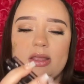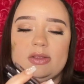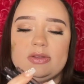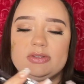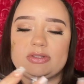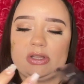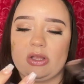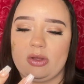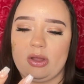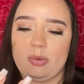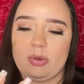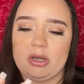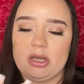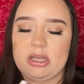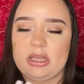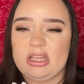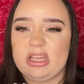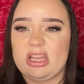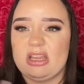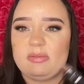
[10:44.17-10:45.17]
So I wanted
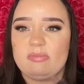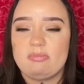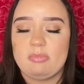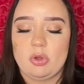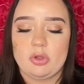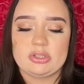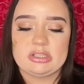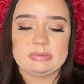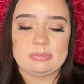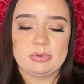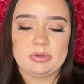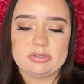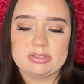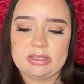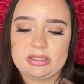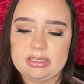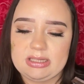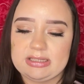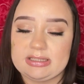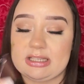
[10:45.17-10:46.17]
to get multiples in
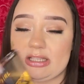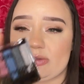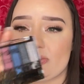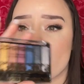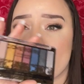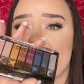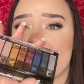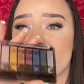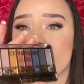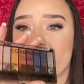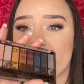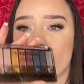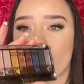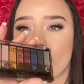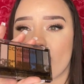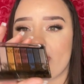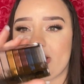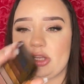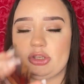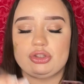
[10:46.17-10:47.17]
these. This reminds me of
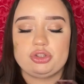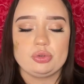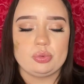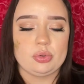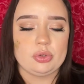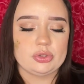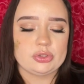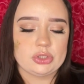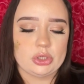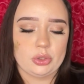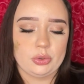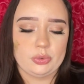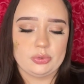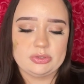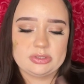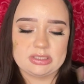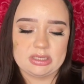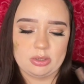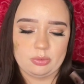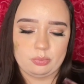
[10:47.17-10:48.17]
more like jewel
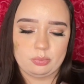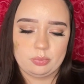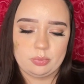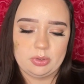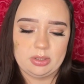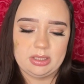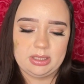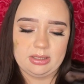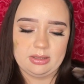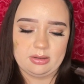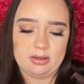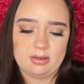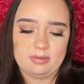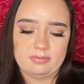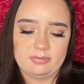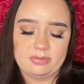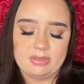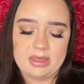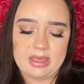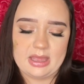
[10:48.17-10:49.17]
tones, and I really
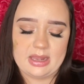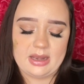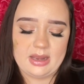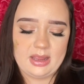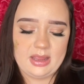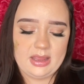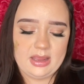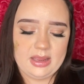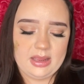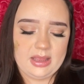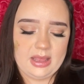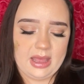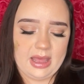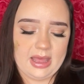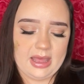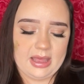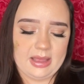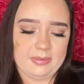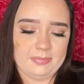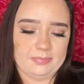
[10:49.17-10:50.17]
love that
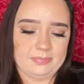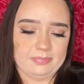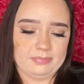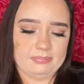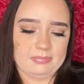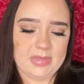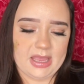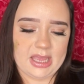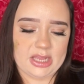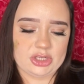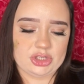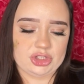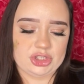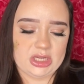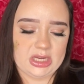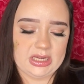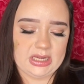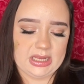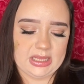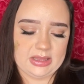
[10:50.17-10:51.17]
matte
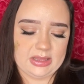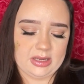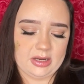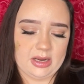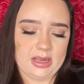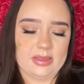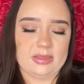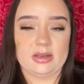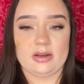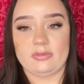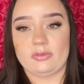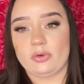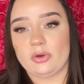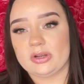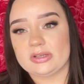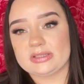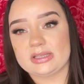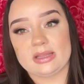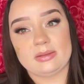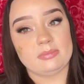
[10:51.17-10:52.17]
shade in there. And then of
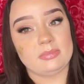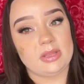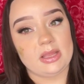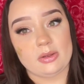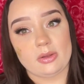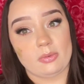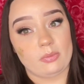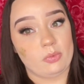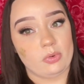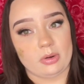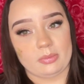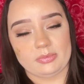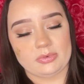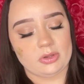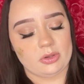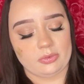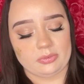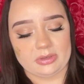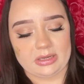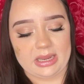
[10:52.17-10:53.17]
course I'm a warm
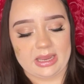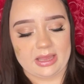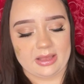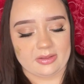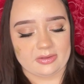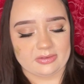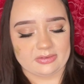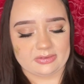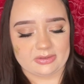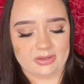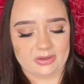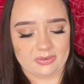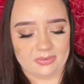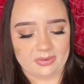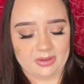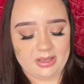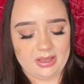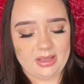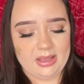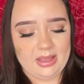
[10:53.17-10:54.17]
tone gal, so
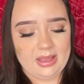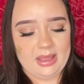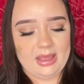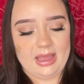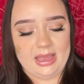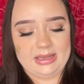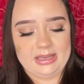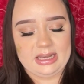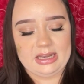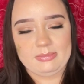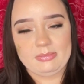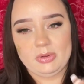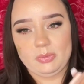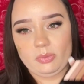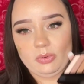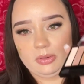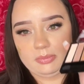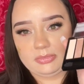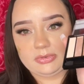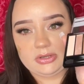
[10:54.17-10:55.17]
I needed my
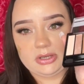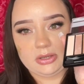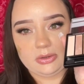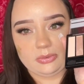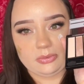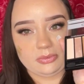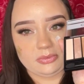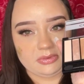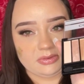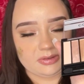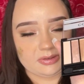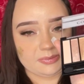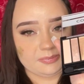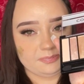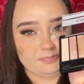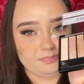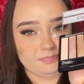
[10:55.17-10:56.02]
warm tones.